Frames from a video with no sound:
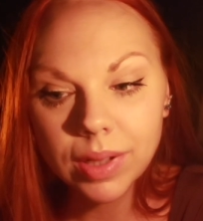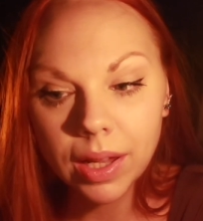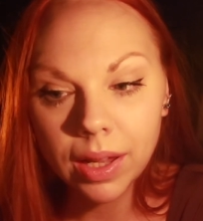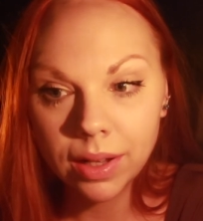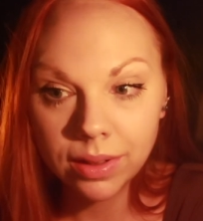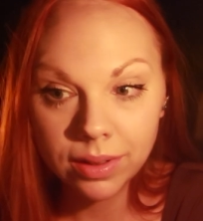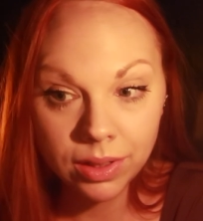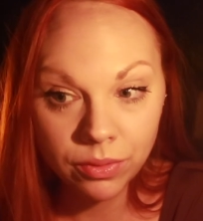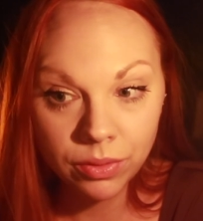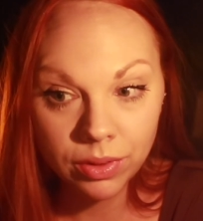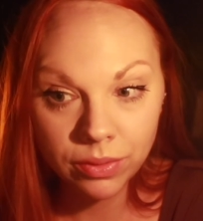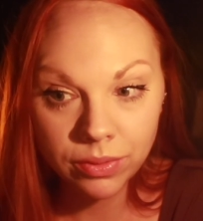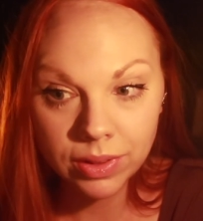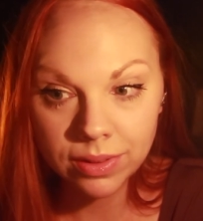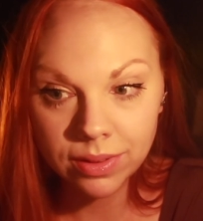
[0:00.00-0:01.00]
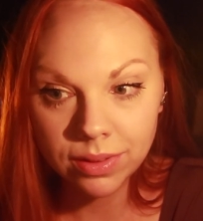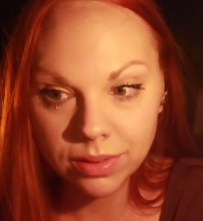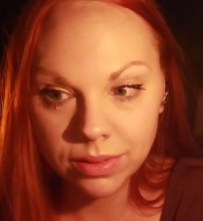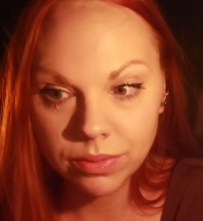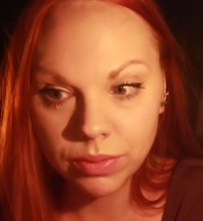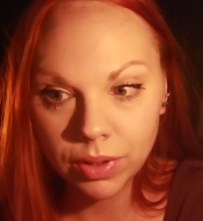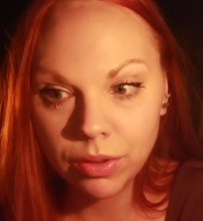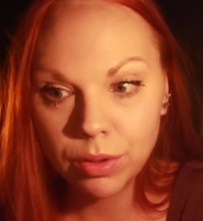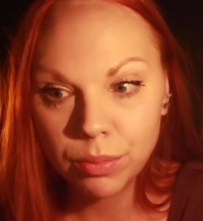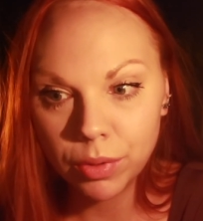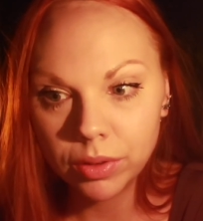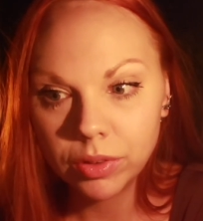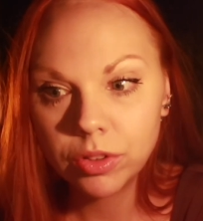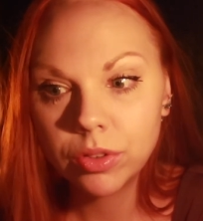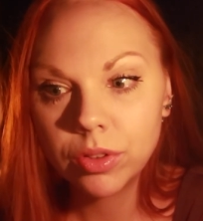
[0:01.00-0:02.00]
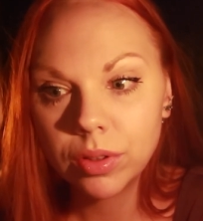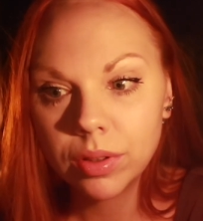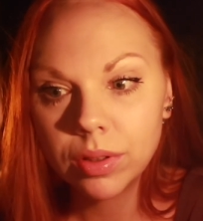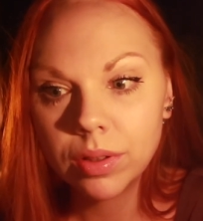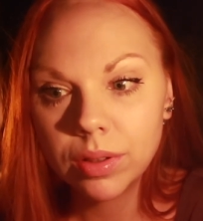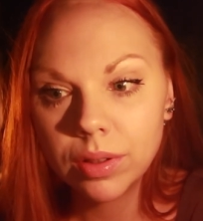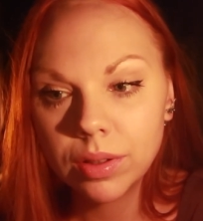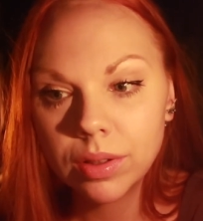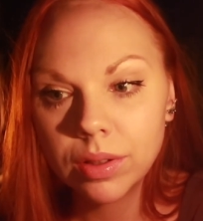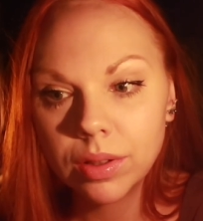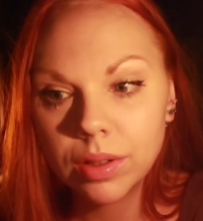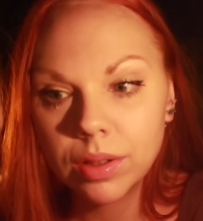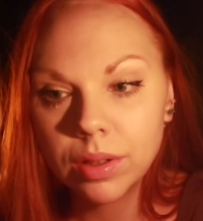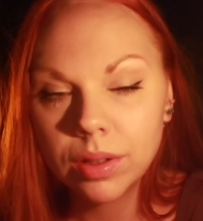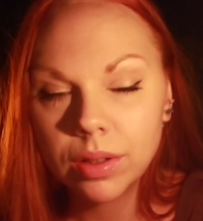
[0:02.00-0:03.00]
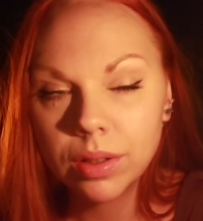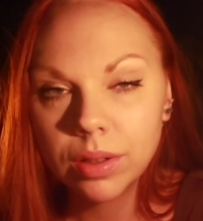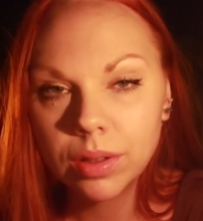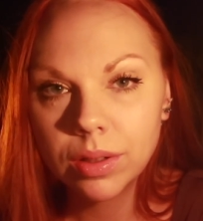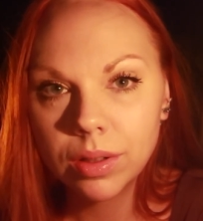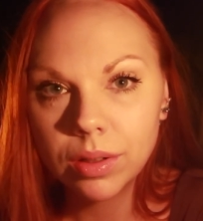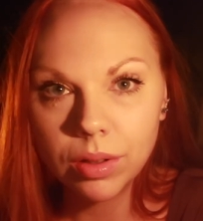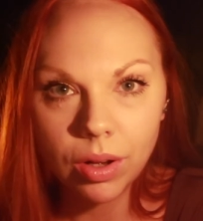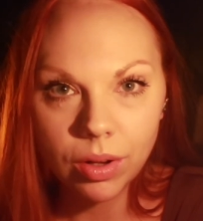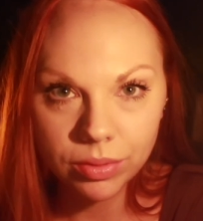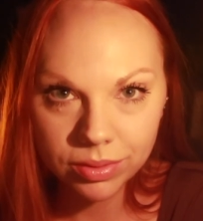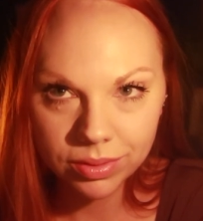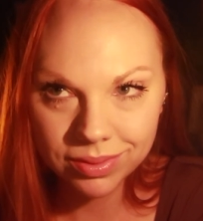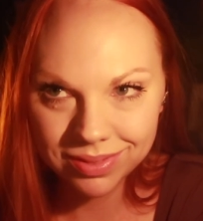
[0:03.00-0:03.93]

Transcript: And even if this is very much, no,